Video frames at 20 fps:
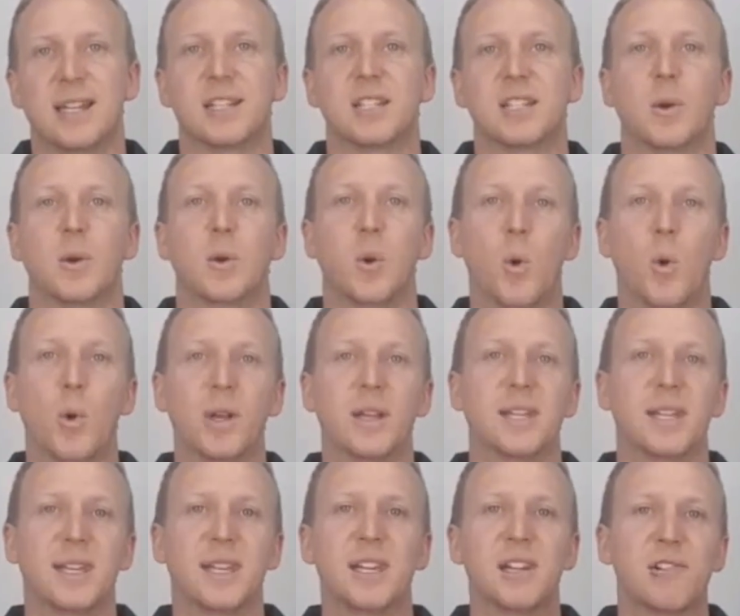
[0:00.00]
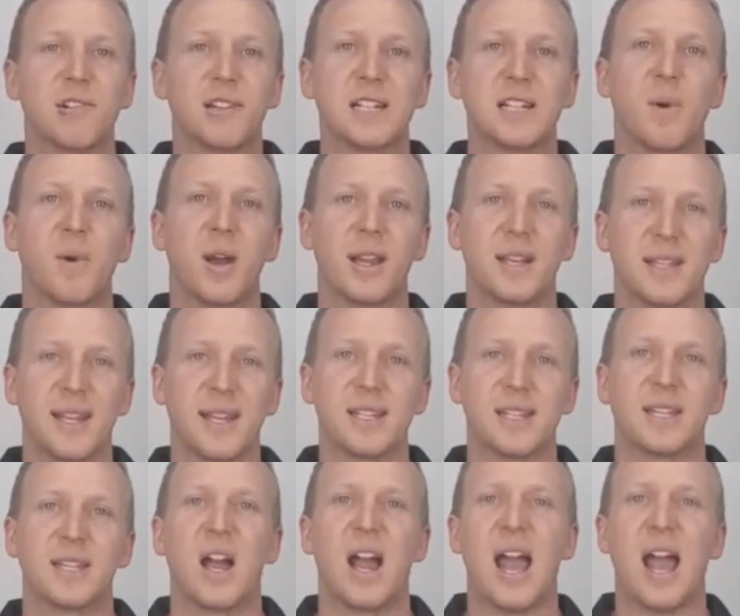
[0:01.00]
And so in order to increase my intensity,